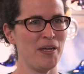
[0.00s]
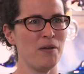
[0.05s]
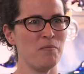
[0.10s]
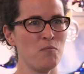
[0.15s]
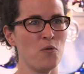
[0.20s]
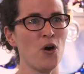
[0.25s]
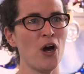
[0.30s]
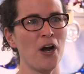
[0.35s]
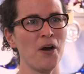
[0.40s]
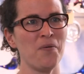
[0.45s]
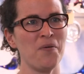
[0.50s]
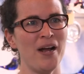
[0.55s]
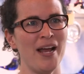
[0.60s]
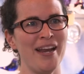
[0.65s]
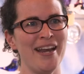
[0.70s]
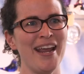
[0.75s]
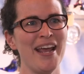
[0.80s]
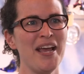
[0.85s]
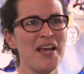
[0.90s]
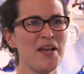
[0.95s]
in more
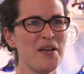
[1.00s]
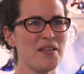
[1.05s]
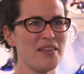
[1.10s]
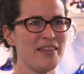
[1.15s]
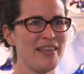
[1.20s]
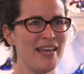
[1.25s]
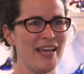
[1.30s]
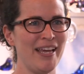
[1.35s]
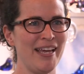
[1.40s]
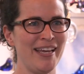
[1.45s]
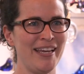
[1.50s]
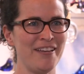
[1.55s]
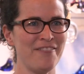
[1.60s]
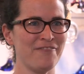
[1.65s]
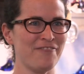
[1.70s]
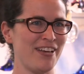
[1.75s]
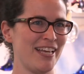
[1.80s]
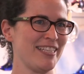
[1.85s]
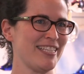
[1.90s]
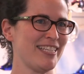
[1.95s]
when they
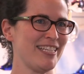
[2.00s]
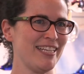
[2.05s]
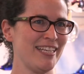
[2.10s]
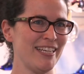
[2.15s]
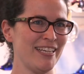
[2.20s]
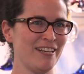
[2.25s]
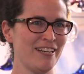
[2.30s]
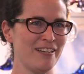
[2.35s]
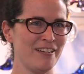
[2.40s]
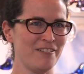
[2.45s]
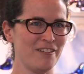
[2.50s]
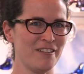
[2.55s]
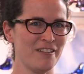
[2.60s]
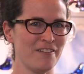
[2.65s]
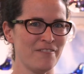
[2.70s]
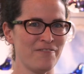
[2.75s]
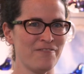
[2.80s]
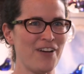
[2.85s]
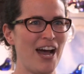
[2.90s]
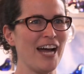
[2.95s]
invented
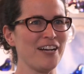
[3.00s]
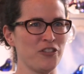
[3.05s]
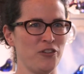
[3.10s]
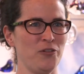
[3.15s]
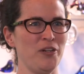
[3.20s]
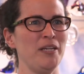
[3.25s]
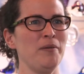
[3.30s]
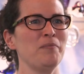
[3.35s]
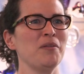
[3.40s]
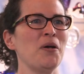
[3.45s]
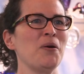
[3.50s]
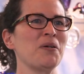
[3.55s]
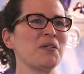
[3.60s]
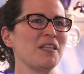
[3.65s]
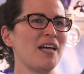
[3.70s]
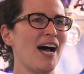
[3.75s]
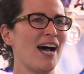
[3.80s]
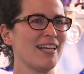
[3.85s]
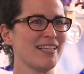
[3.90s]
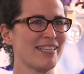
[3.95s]
the factory blown
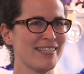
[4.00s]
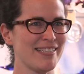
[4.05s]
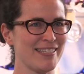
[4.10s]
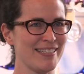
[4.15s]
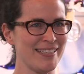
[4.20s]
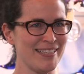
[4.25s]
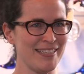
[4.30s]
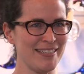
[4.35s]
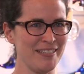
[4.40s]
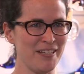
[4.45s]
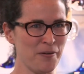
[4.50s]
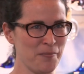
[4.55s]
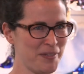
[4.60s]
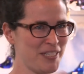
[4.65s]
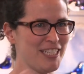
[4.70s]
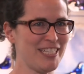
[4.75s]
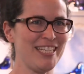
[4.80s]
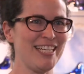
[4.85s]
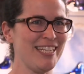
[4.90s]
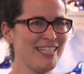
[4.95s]
glass and, you know,
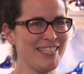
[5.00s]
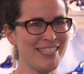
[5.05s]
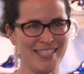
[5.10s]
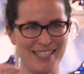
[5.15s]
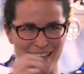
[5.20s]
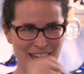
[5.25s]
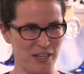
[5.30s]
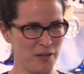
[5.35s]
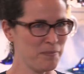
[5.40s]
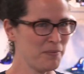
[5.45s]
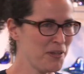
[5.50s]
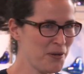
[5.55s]
machines that could